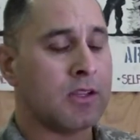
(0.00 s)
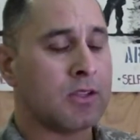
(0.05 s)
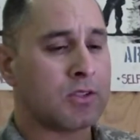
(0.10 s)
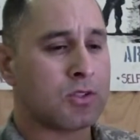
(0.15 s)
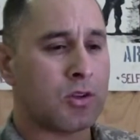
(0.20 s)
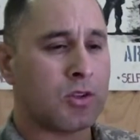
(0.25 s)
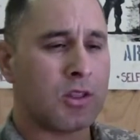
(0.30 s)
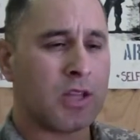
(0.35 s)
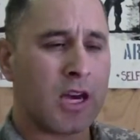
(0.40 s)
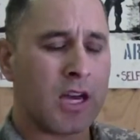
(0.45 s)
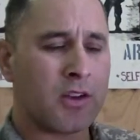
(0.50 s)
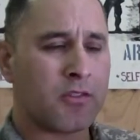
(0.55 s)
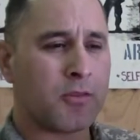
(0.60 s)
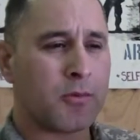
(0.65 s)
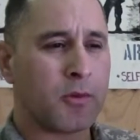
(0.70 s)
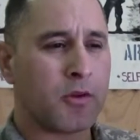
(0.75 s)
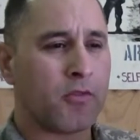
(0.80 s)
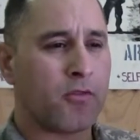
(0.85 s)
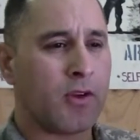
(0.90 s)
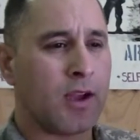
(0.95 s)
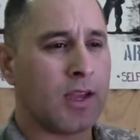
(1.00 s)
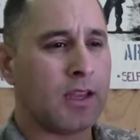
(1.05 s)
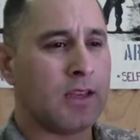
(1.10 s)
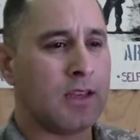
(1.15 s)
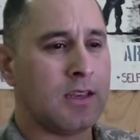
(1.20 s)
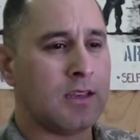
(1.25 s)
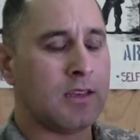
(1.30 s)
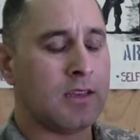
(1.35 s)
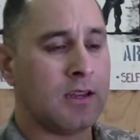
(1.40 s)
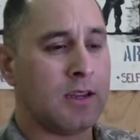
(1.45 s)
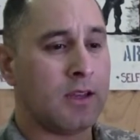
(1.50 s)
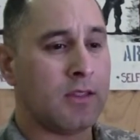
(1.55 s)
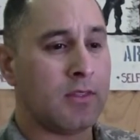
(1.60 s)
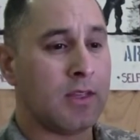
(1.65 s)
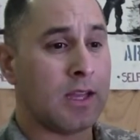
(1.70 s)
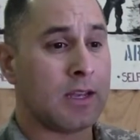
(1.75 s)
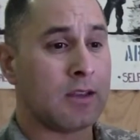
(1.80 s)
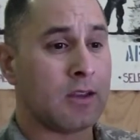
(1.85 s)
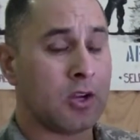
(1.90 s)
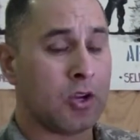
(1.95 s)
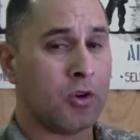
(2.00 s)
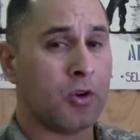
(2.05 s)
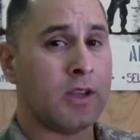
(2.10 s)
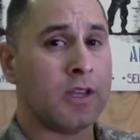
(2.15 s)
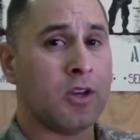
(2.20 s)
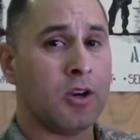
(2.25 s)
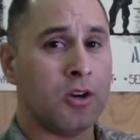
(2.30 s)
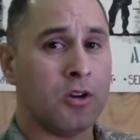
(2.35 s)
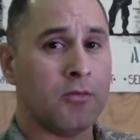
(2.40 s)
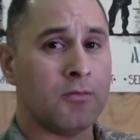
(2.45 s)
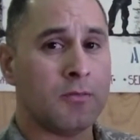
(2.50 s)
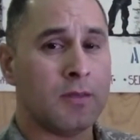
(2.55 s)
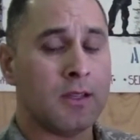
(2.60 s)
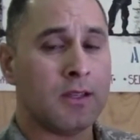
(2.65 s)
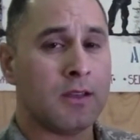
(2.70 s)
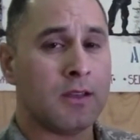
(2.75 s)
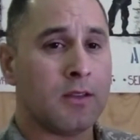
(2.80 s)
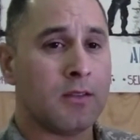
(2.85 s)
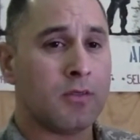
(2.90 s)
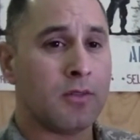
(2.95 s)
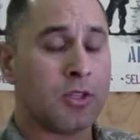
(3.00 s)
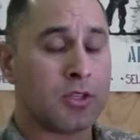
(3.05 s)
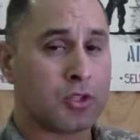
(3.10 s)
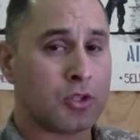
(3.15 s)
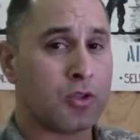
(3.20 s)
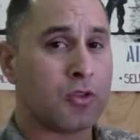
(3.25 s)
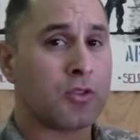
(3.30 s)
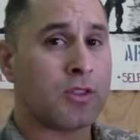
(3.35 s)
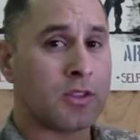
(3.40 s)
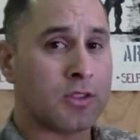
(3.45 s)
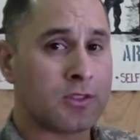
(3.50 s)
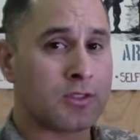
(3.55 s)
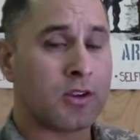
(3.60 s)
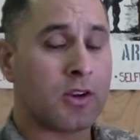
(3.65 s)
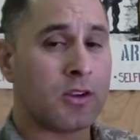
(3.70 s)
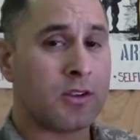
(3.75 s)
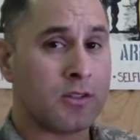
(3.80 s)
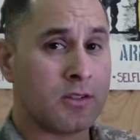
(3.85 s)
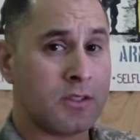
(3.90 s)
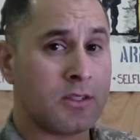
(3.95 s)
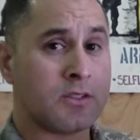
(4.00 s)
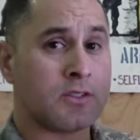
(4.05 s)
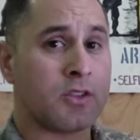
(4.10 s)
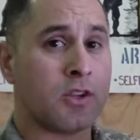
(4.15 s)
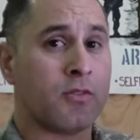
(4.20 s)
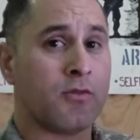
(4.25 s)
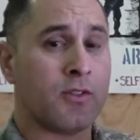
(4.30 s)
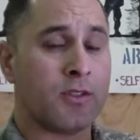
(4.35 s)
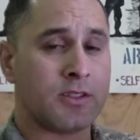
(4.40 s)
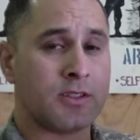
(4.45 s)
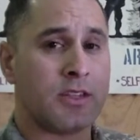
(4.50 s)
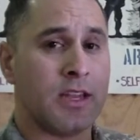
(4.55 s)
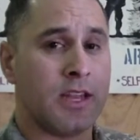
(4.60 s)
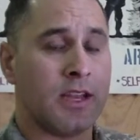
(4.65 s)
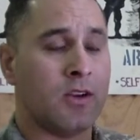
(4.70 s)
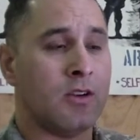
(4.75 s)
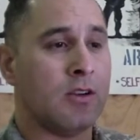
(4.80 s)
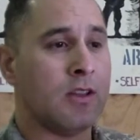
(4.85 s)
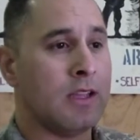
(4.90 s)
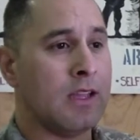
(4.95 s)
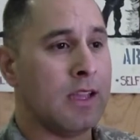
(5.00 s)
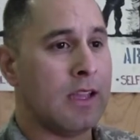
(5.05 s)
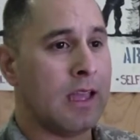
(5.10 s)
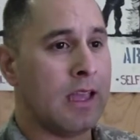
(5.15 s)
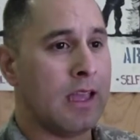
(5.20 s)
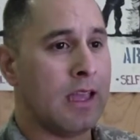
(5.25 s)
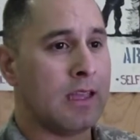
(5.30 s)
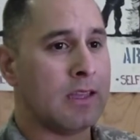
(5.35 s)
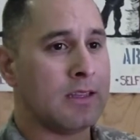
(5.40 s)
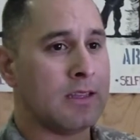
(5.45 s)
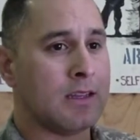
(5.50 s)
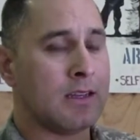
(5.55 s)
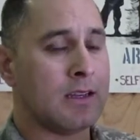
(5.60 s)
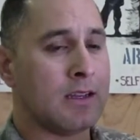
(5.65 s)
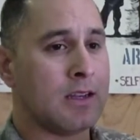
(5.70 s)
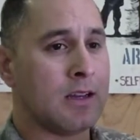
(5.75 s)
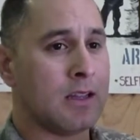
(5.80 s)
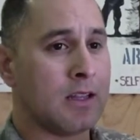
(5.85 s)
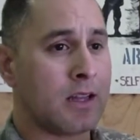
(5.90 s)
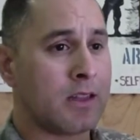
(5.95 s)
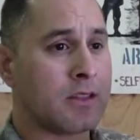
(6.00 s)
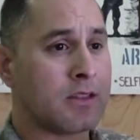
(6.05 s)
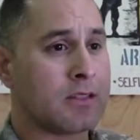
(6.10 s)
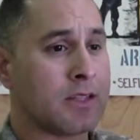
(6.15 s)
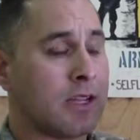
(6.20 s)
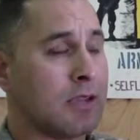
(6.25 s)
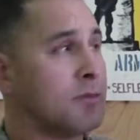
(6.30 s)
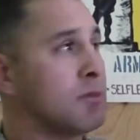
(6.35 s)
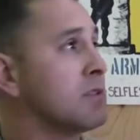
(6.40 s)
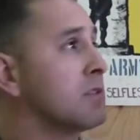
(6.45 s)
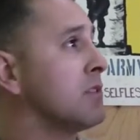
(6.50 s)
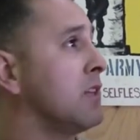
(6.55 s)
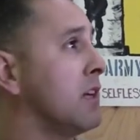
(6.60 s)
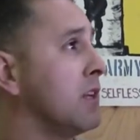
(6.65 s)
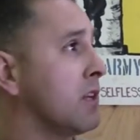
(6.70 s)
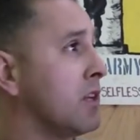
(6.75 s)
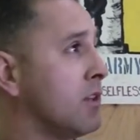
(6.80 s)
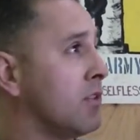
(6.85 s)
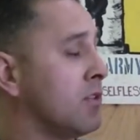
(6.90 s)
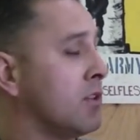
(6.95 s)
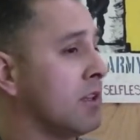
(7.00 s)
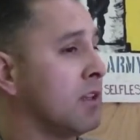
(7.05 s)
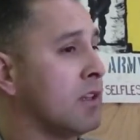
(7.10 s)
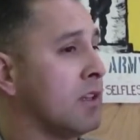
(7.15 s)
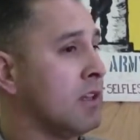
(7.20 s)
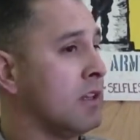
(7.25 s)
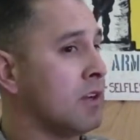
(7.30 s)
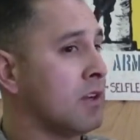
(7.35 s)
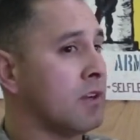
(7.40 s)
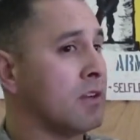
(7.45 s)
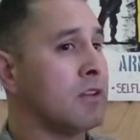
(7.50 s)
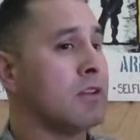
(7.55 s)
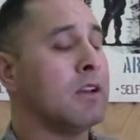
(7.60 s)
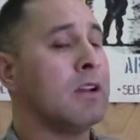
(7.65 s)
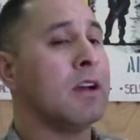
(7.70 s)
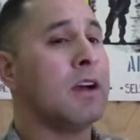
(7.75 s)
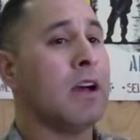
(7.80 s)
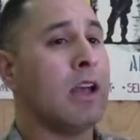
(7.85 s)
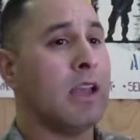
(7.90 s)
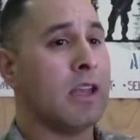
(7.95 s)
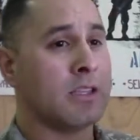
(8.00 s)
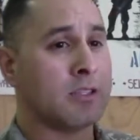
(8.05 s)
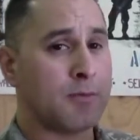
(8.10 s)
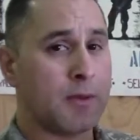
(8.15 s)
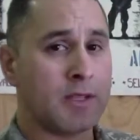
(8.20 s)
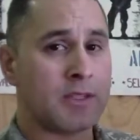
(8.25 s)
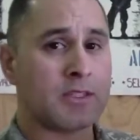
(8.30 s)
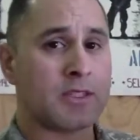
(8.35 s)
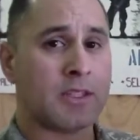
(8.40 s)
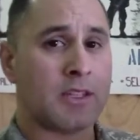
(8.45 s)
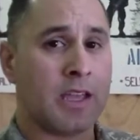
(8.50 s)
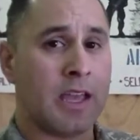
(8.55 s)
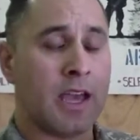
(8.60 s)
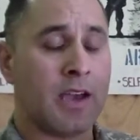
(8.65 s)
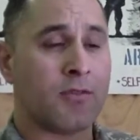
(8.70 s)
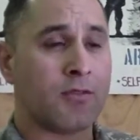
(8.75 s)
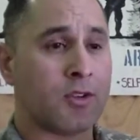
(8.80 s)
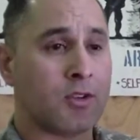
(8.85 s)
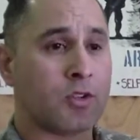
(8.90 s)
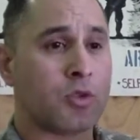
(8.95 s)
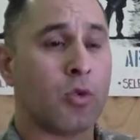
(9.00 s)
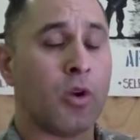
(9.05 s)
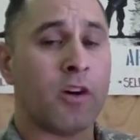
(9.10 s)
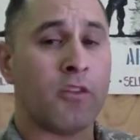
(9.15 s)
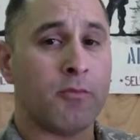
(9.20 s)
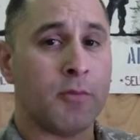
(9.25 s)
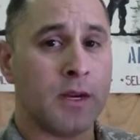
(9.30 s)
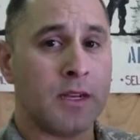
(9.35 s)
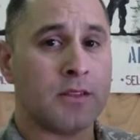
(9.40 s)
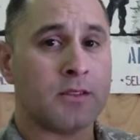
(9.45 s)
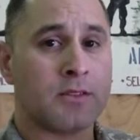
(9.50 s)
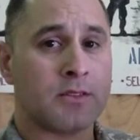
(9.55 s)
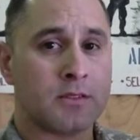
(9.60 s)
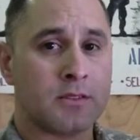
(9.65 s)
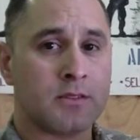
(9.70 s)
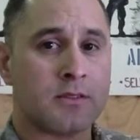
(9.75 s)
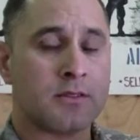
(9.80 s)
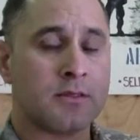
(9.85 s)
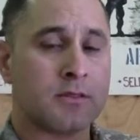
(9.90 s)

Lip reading: So a lot of them are finding that going home, the truth is starting to surface now, and a lot of the times it's not a good thing to hear, especially after 12 months.